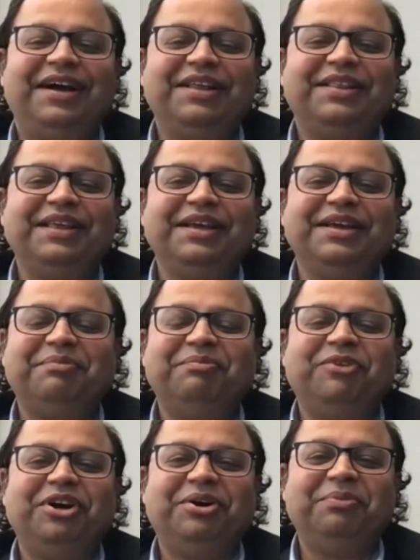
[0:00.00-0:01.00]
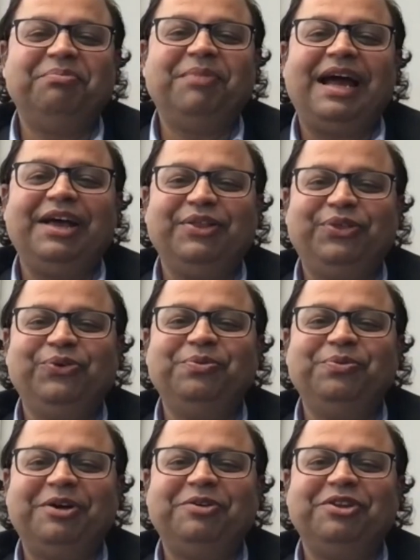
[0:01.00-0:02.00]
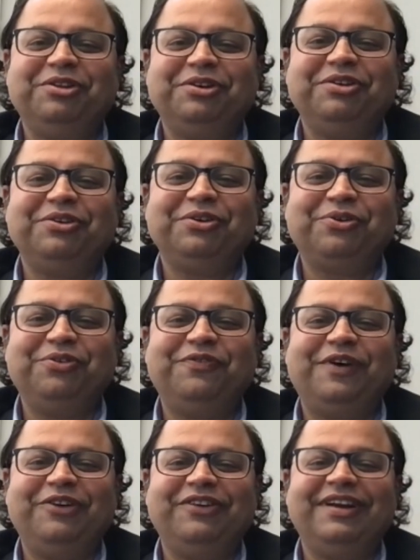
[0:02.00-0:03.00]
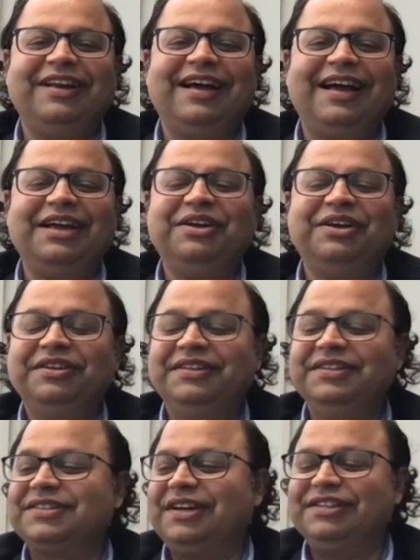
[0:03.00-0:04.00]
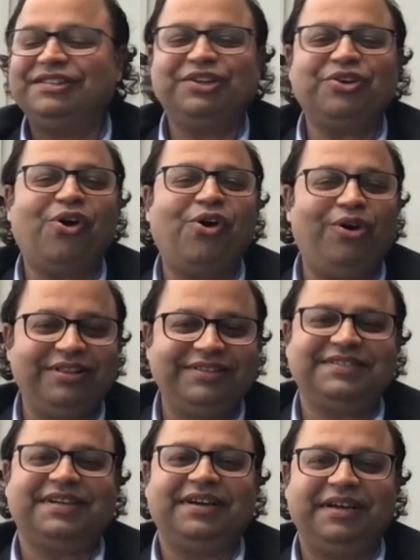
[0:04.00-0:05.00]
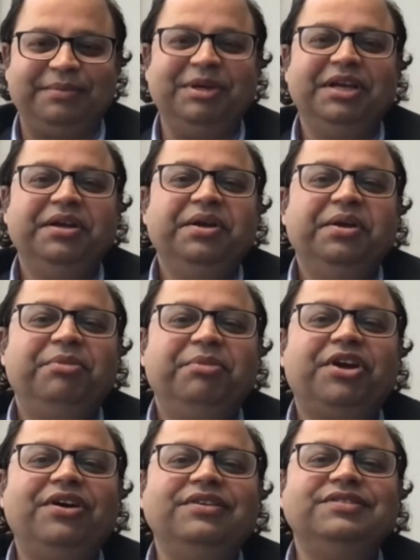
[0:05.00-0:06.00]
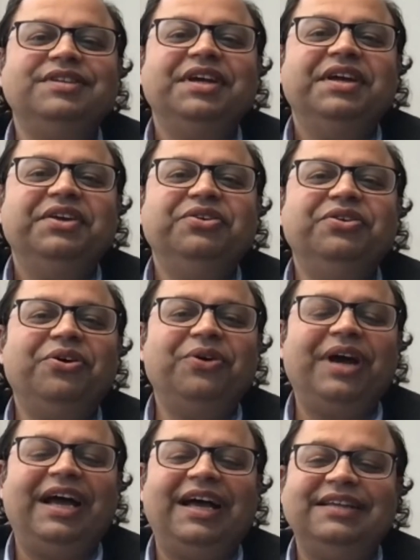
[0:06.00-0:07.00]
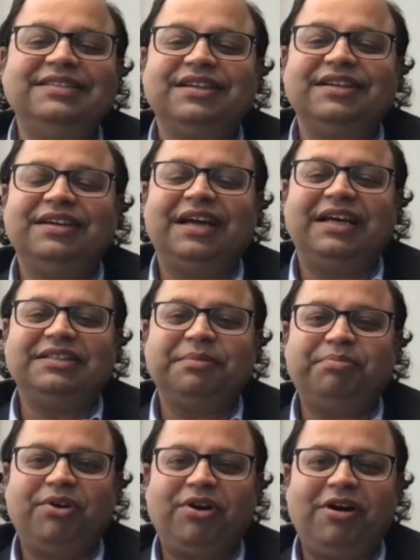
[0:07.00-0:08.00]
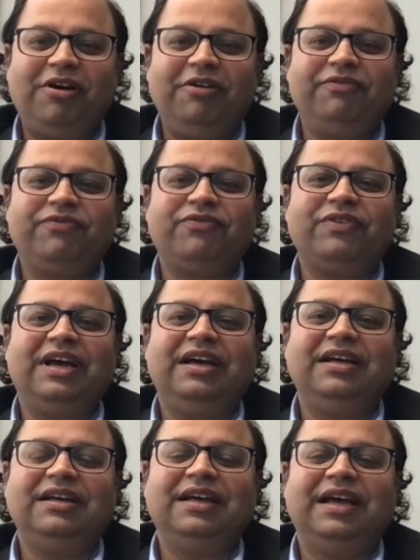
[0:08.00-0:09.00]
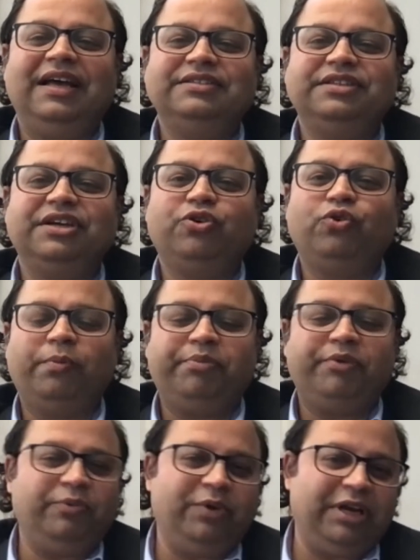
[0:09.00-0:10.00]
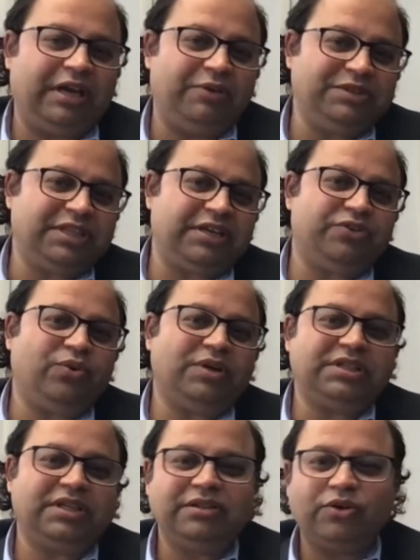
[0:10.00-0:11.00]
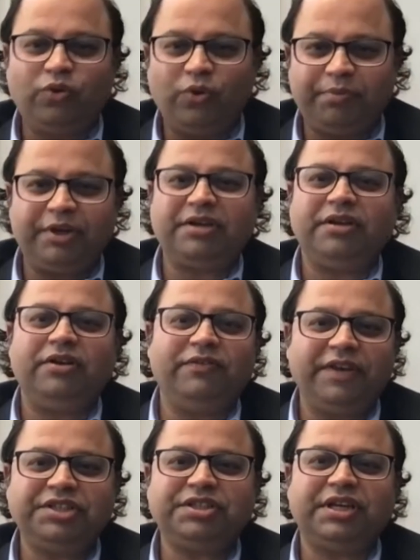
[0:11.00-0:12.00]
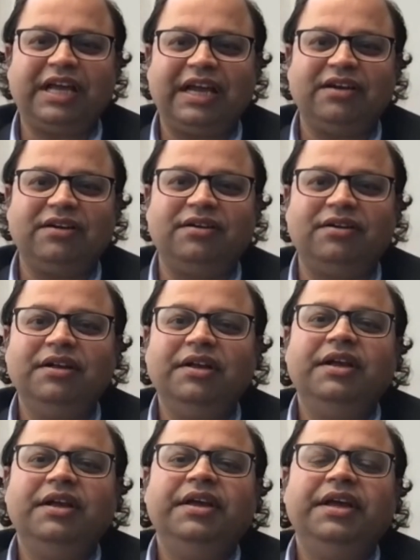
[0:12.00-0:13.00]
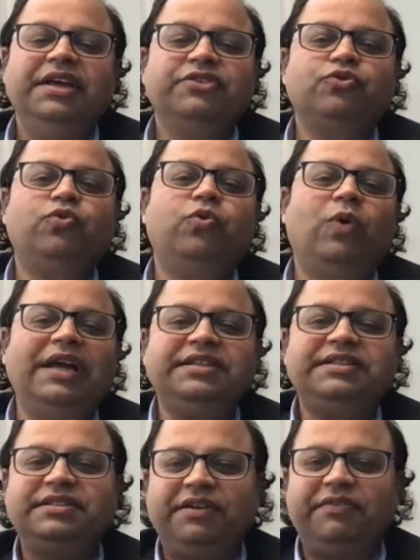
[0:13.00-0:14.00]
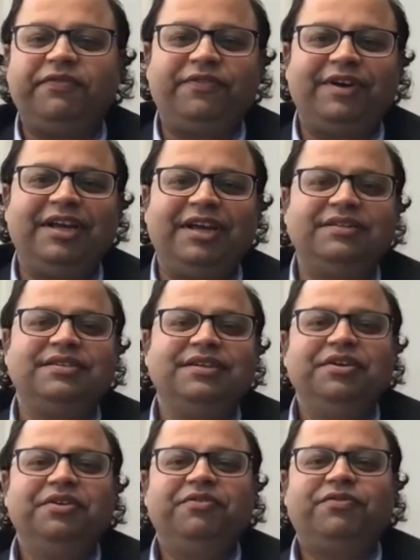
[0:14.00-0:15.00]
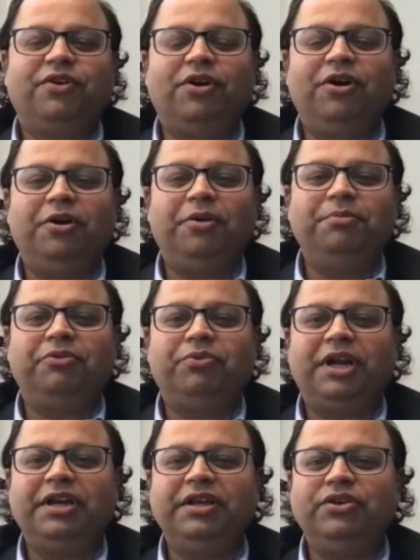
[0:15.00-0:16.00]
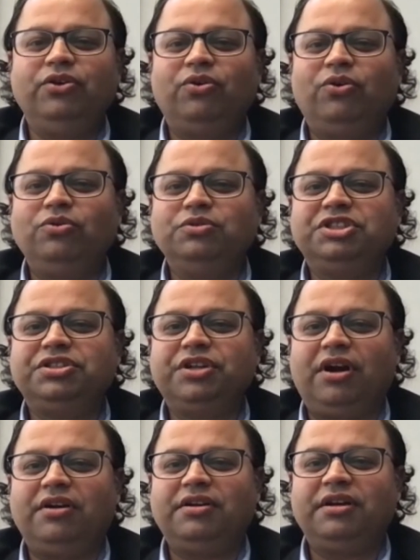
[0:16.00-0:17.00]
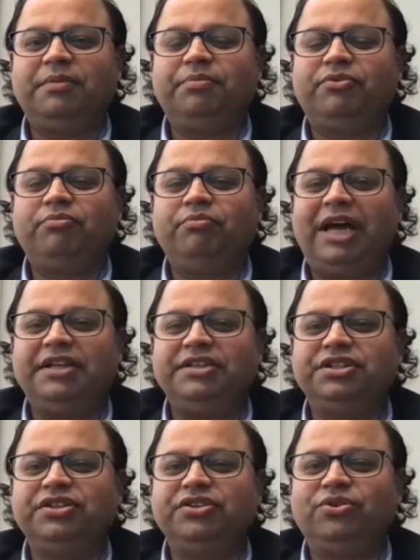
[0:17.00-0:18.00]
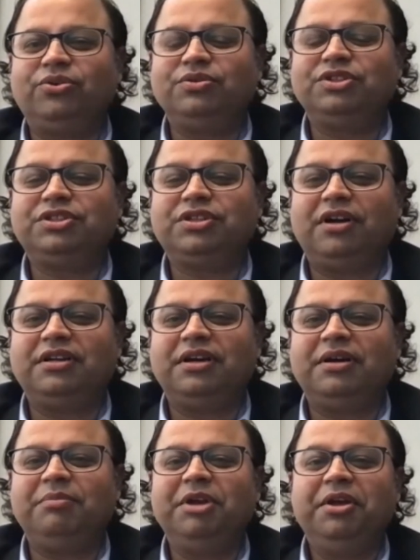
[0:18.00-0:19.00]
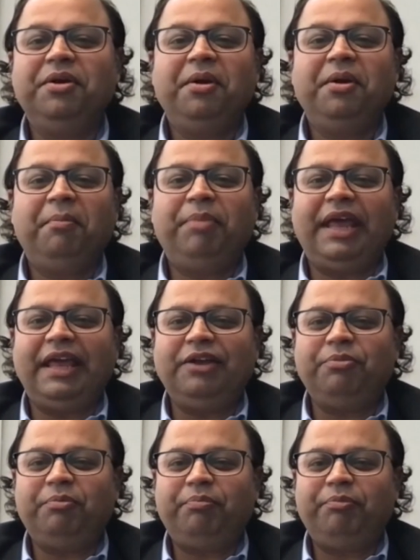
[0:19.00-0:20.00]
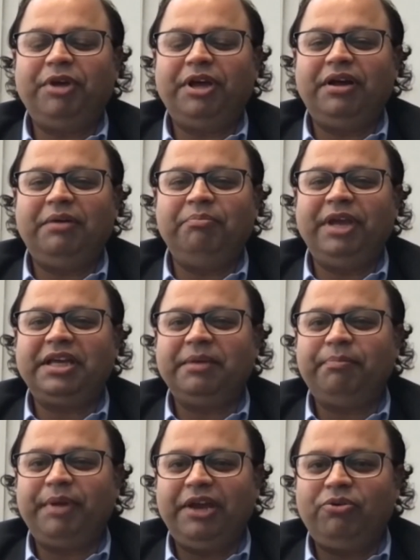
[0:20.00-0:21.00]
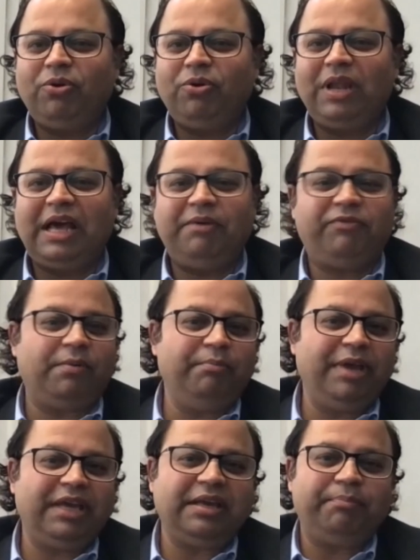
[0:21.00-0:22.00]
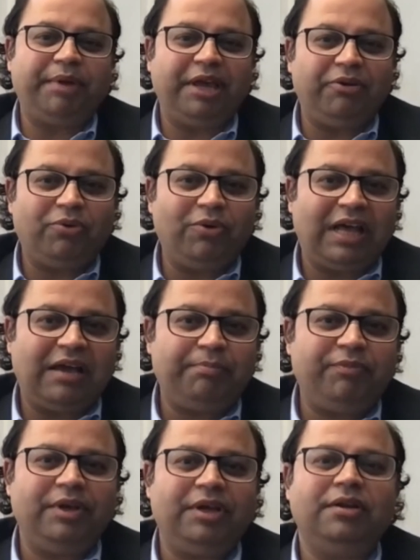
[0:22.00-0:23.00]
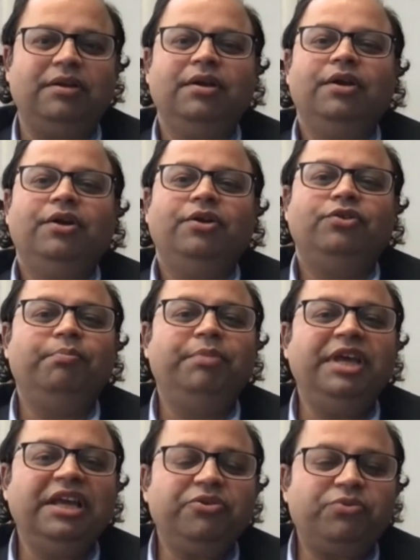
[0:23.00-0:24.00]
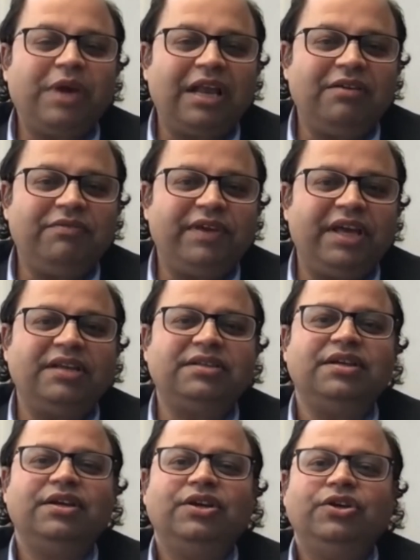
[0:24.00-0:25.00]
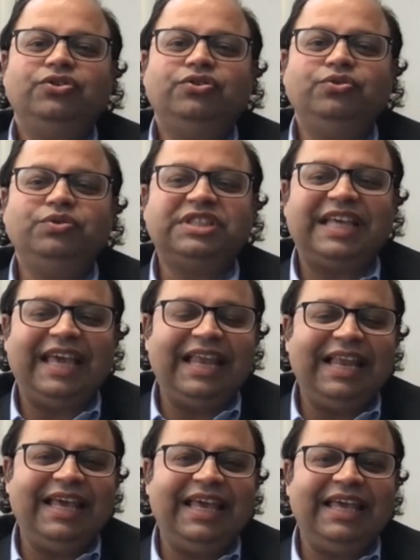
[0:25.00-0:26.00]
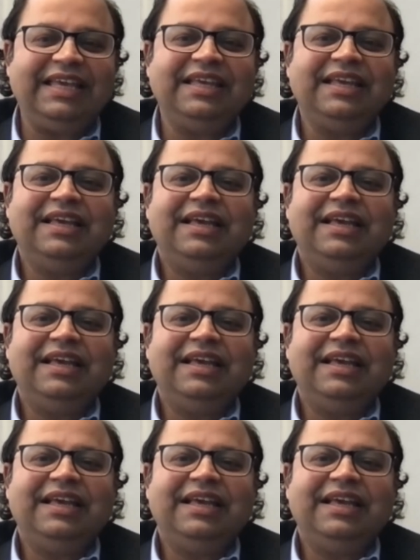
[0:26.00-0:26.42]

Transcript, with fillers: I think uh, Matthew, uh, the, the co-founder, and I discuss it all the time, because you know, as a as a prof, uh, as a corporate, when I was at Nortel, the corporate innovation angle is quite different from running your own startup, managing your own startup, paying, uh, making payroll from making payroll happen to being relevant to scaling.